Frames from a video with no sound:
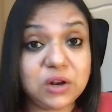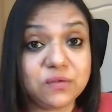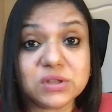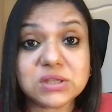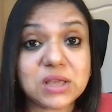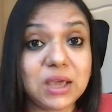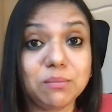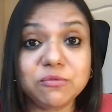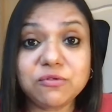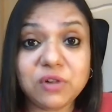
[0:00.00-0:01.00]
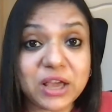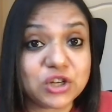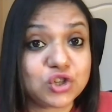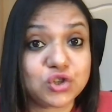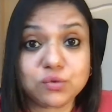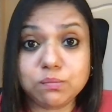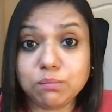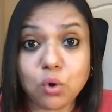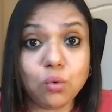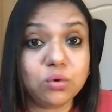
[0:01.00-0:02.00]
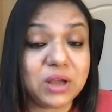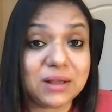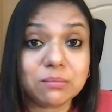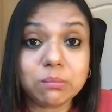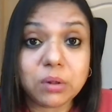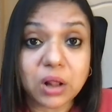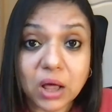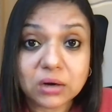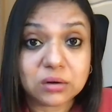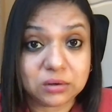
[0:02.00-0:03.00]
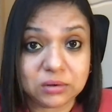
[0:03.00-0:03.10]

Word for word: of the same flesh, bone, and blood.